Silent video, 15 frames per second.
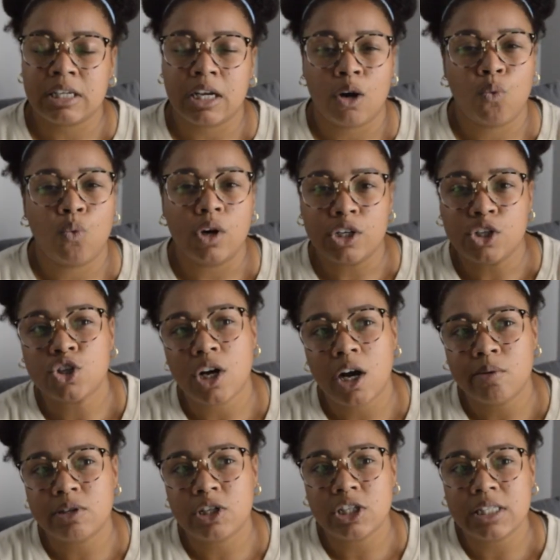like a
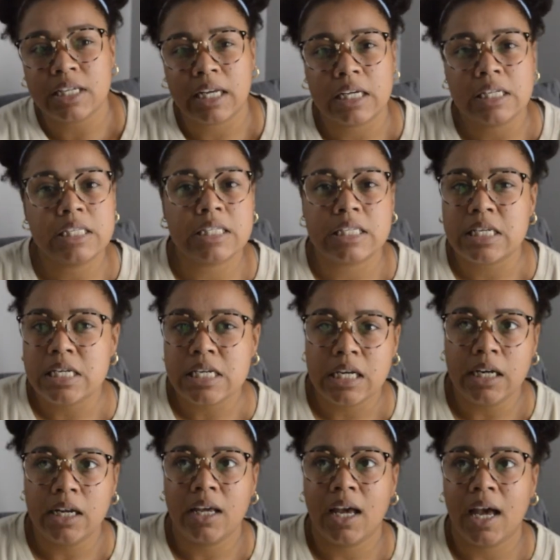one-shot, which is like a
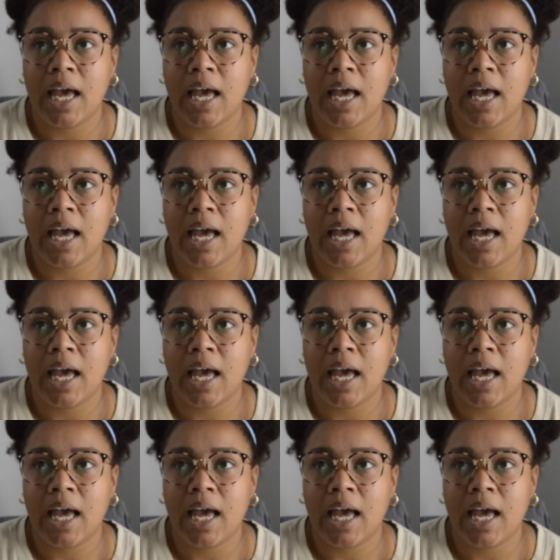scene,